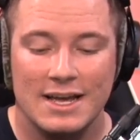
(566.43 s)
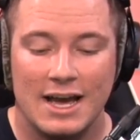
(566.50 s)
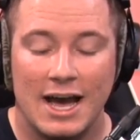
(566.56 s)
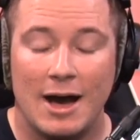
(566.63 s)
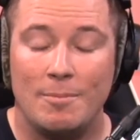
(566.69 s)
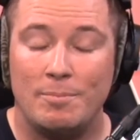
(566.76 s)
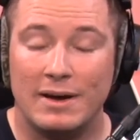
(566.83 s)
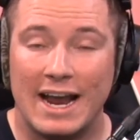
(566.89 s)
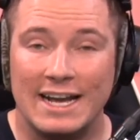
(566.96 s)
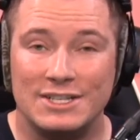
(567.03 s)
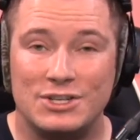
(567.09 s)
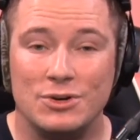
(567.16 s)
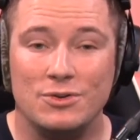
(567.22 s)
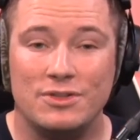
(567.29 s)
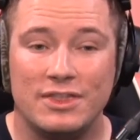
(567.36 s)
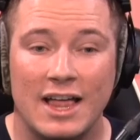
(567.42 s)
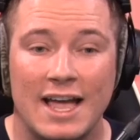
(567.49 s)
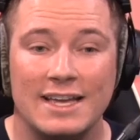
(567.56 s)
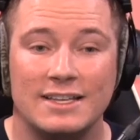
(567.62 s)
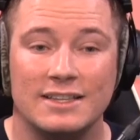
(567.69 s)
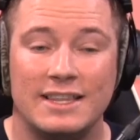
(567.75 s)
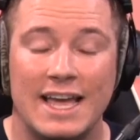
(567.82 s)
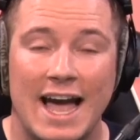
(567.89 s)
But I do
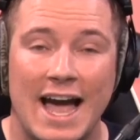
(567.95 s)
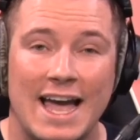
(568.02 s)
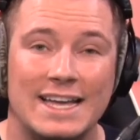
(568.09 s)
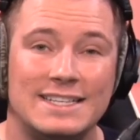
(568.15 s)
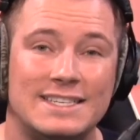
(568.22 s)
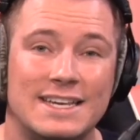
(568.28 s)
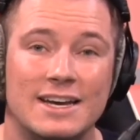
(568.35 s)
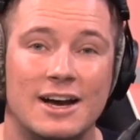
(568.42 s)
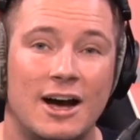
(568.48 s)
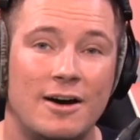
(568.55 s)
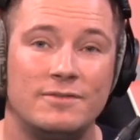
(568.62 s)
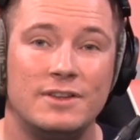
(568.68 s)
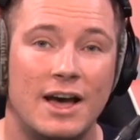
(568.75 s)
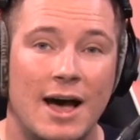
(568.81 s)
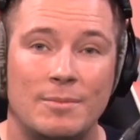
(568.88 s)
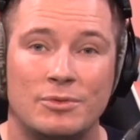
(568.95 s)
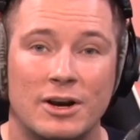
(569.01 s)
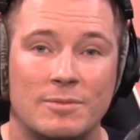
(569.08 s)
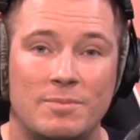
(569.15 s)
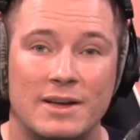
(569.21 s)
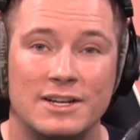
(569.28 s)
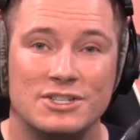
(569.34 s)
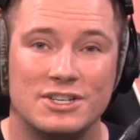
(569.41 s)
like the idea of the
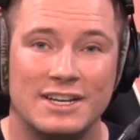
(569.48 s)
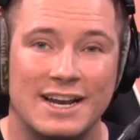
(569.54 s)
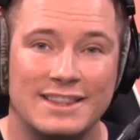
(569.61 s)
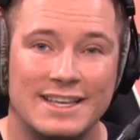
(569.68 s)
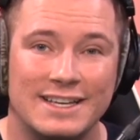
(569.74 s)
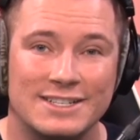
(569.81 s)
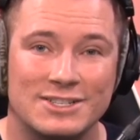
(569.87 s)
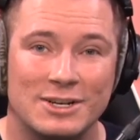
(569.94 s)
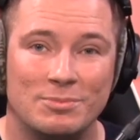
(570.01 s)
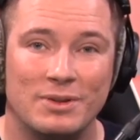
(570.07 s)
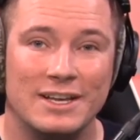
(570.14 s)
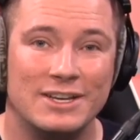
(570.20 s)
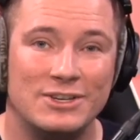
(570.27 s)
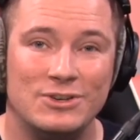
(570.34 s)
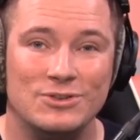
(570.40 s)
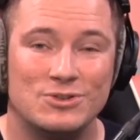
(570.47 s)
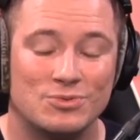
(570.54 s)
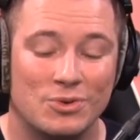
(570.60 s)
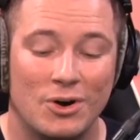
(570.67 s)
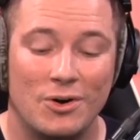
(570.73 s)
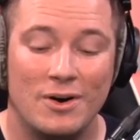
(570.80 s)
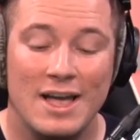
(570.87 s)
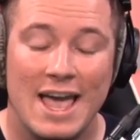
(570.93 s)
upgrade bench, and I think it's going to play a huge
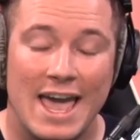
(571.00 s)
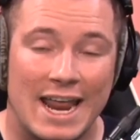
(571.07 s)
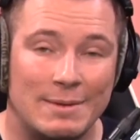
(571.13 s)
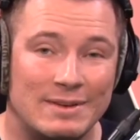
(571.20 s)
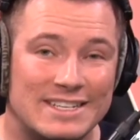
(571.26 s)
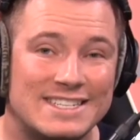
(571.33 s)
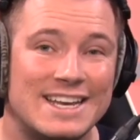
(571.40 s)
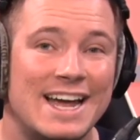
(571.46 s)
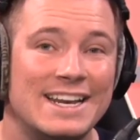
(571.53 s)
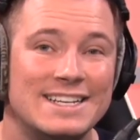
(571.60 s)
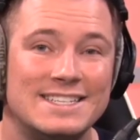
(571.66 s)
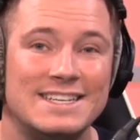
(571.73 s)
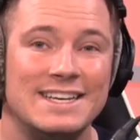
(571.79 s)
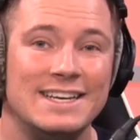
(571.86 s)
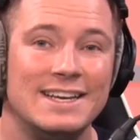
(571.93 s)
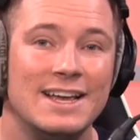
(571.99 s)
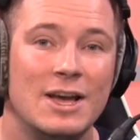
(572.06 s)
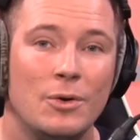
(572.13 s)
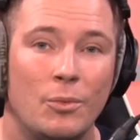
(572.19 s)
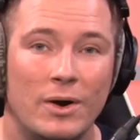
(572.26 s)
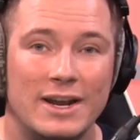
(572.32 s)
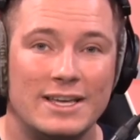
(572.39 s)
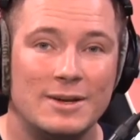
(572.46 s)
role, and I'm excited to see
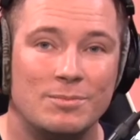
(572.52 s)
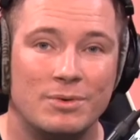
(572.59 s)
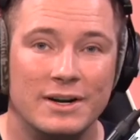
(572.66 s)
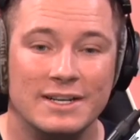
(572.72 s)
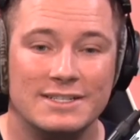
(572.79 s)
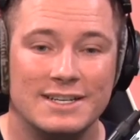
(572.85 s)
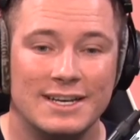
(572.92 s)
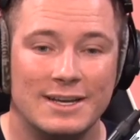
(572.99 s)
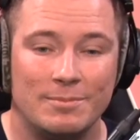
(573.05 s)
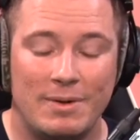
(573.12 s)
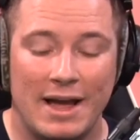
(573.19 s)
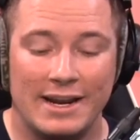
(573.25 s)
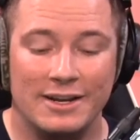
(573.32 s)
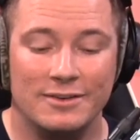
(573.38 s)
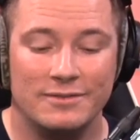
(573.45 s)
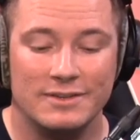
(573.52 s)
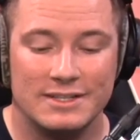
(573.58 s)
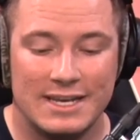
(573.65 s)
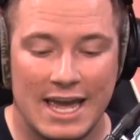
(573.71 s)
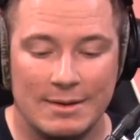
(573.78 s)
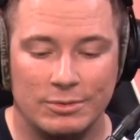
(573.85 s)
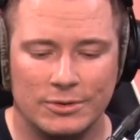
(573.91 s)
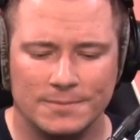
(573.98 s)
what it can bring to the competitive
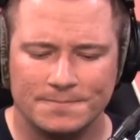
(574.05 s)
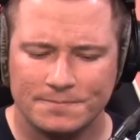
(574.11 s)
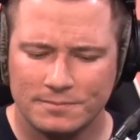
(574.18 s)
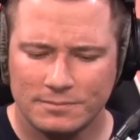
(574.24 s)
table.